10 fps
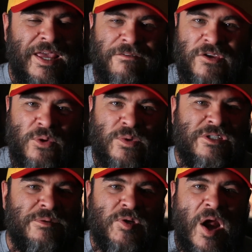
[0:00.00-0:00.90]
If you would
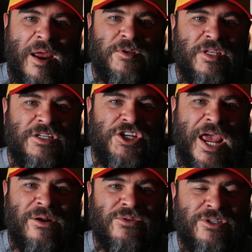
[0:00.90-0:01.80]
subscribe to the
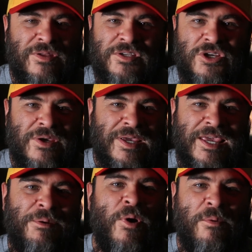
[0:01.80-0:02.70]
channel so that you can
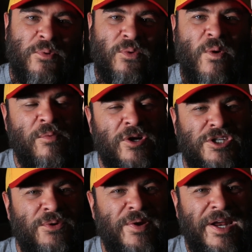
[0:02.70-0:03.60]
keep up with what we're
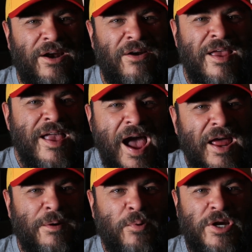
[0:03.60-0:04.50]
doing here,
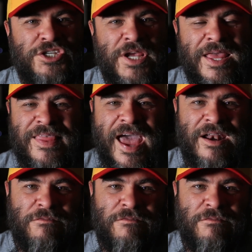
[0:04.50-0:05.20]
I'd appreciate that.